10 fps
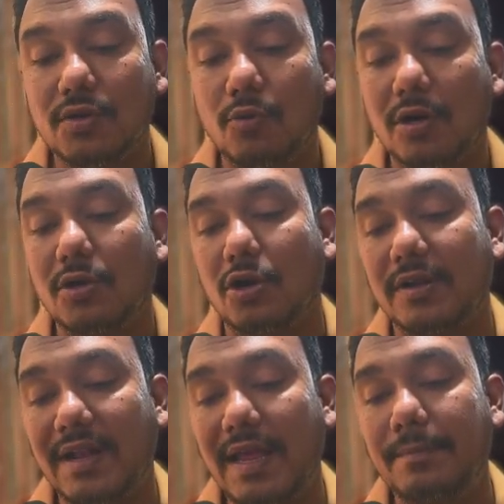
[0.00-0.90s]
So
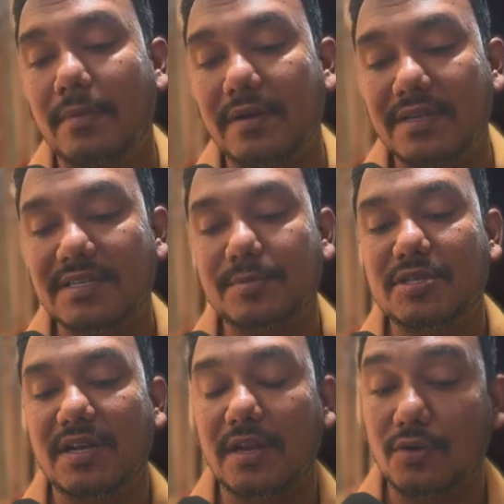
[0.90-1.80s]
model.name,
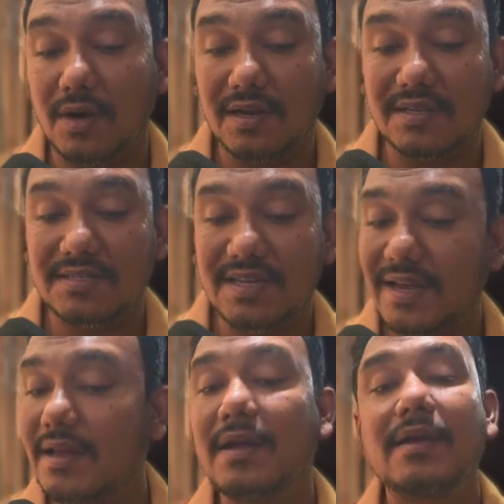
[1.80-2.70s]
description, and URL is
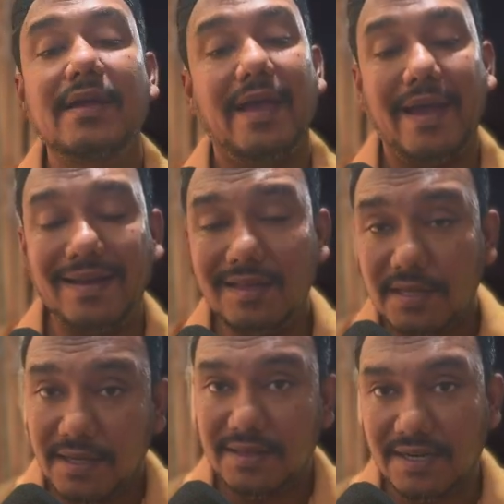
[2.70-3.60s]
there.
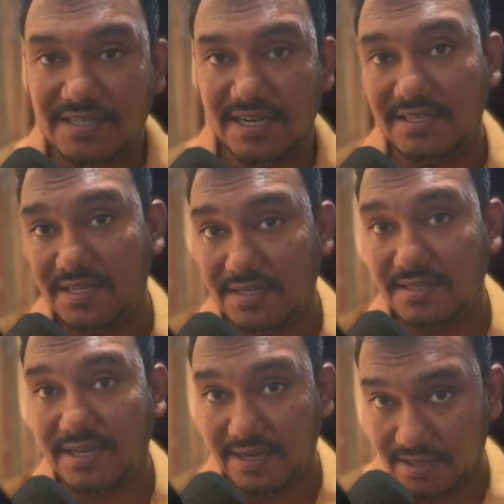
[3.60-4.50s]
Anything that changes
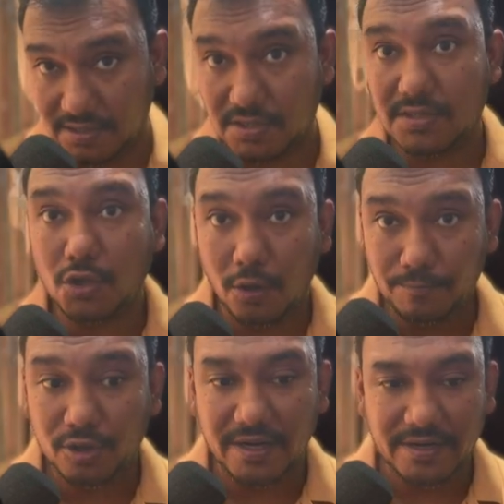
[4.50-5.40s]
inside this
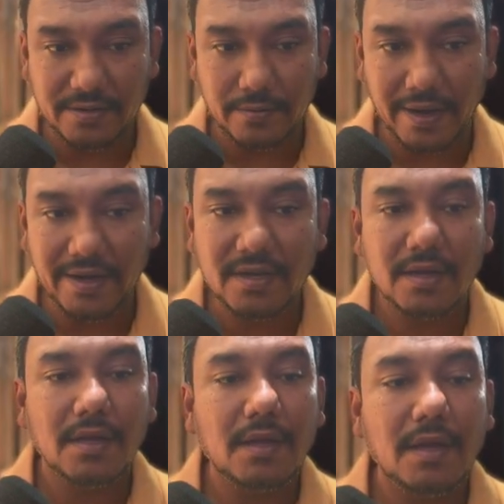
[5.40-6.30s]
component, right,
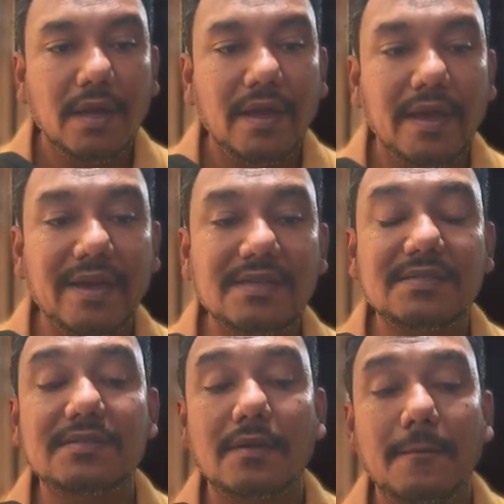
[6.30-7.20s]

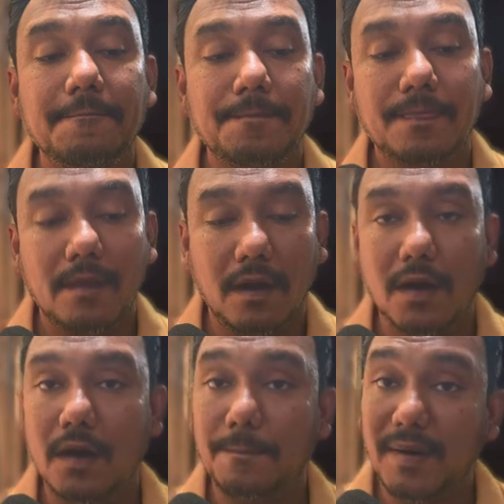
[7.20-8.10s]
is
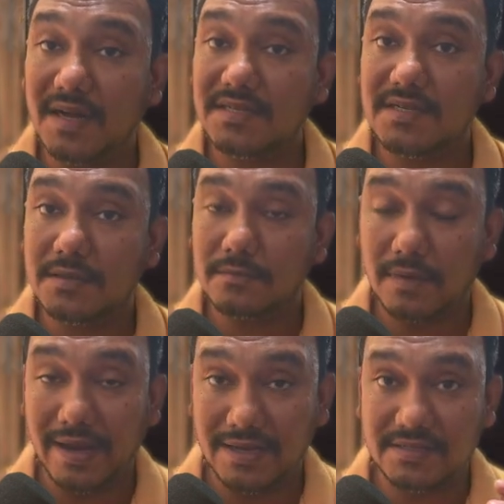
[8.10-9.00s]
passed
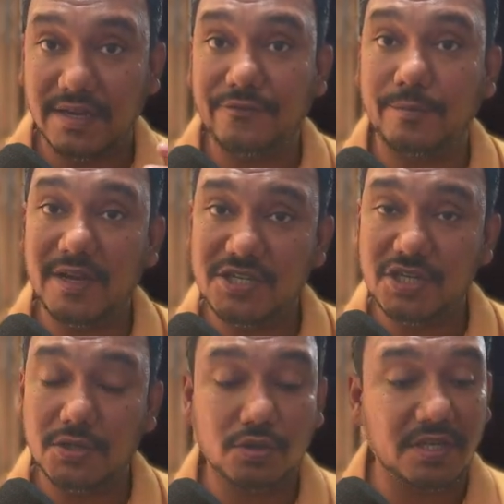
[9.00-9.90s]
as
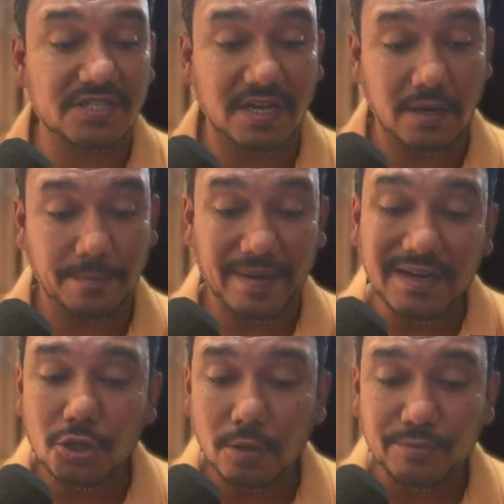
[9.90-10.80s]
information to the
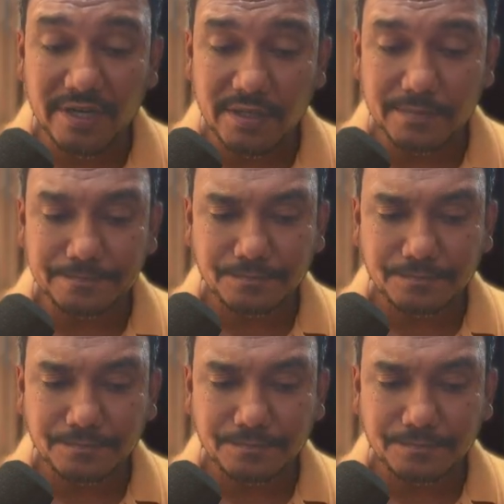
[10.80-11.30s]
parent component.